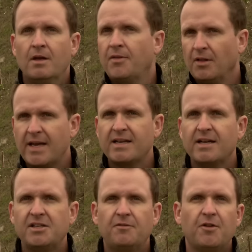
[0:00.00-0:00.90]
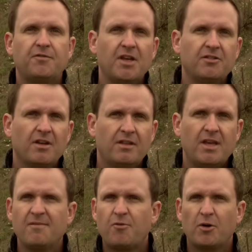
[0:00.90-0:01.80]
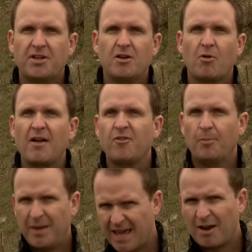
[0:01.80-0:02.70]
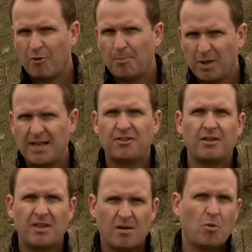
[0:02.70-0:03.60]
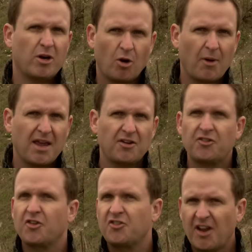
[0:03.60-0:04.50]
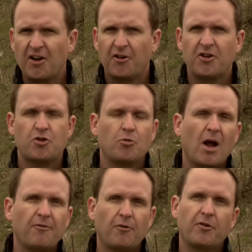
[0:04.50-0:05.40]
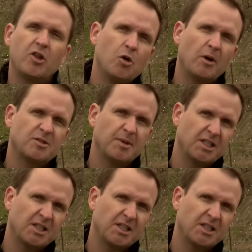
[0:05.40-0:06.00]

In the late 1950s, the M14 rifle began replacing the M1 as the standard issue rifle for the U.S.